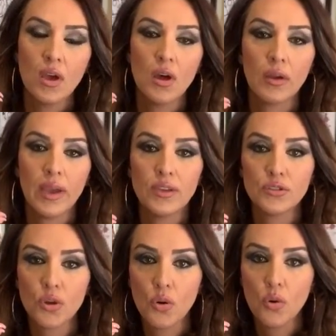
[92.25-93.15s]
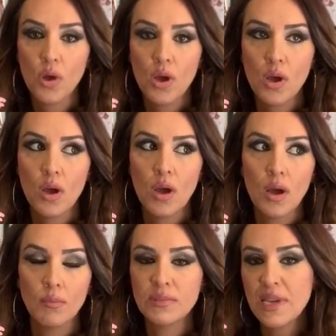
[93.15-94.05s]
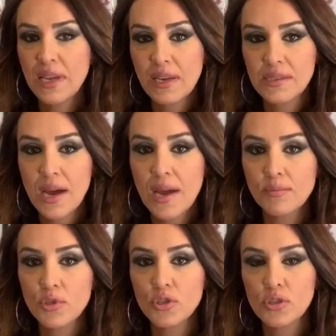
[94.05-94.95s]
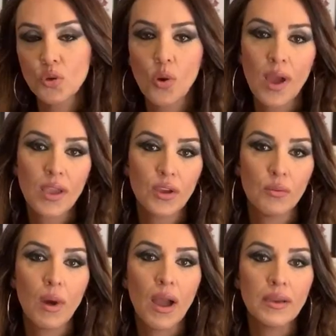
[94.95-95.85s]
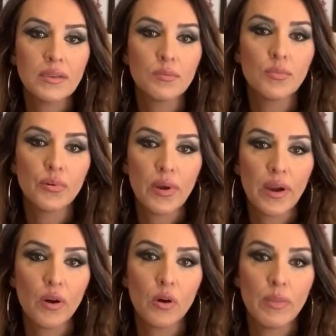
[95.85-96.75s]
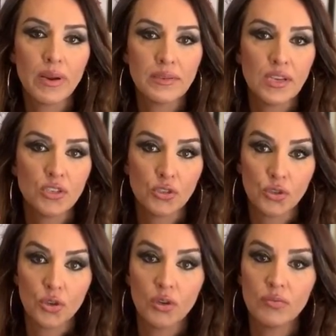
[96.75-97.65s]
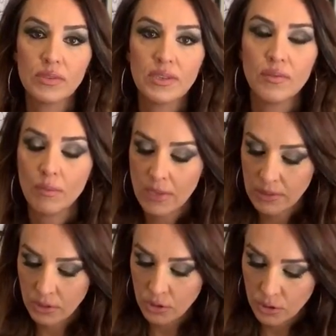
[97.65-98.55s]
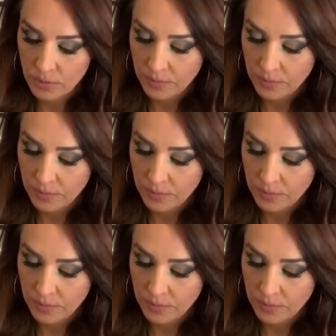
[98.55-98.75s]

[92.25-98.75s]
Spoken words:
Okay, so taking time to just quiet your mind in prayer or meditation so you could receive a message.